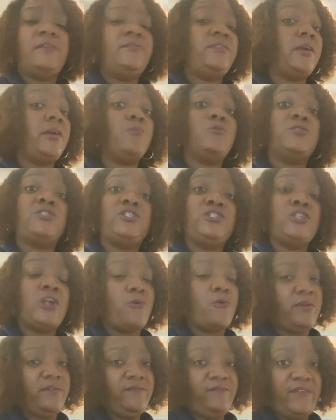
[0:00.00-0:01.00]
There was
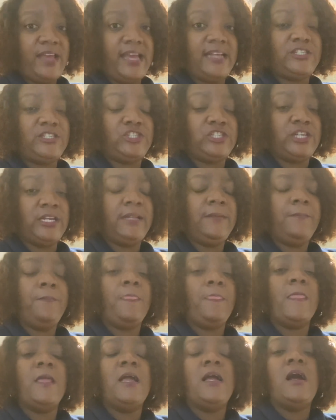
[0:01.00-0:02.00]
no infection.
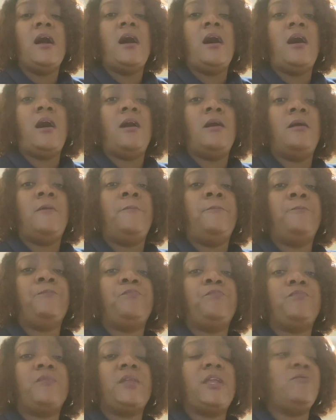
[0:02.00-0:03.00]

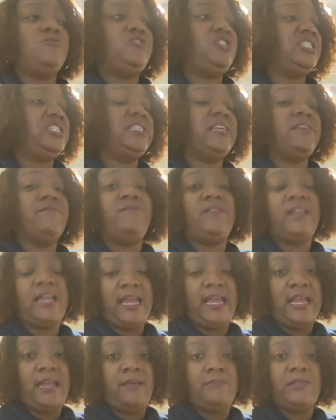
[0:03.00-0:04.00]
It was just
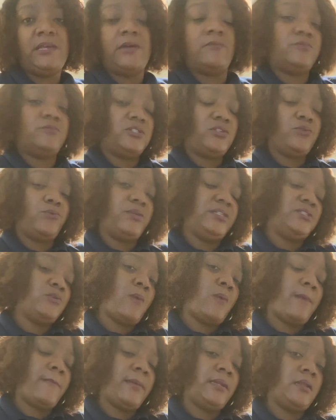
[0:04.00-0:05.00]
inflamed. That was the reason
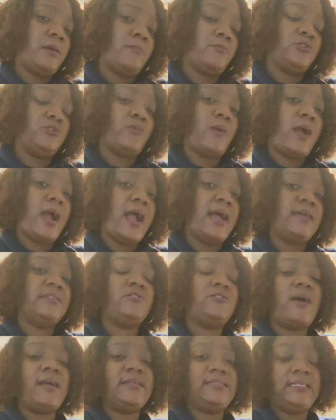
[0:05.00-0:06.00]
why my numbers were high.
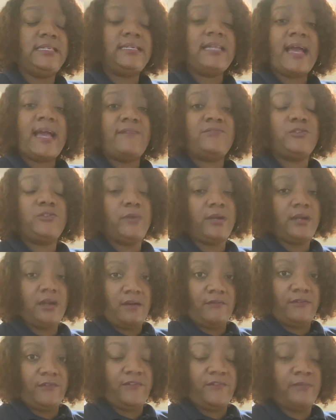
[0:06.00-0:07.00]
So I did have to
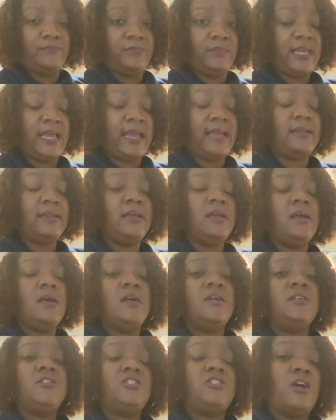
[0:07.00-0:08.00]
recover from that
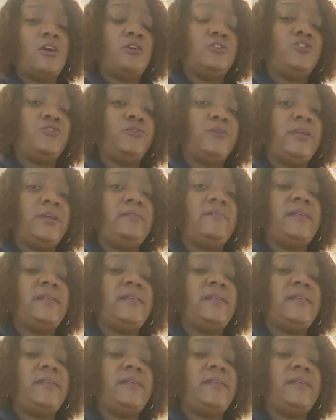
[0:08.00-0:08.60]
surgery.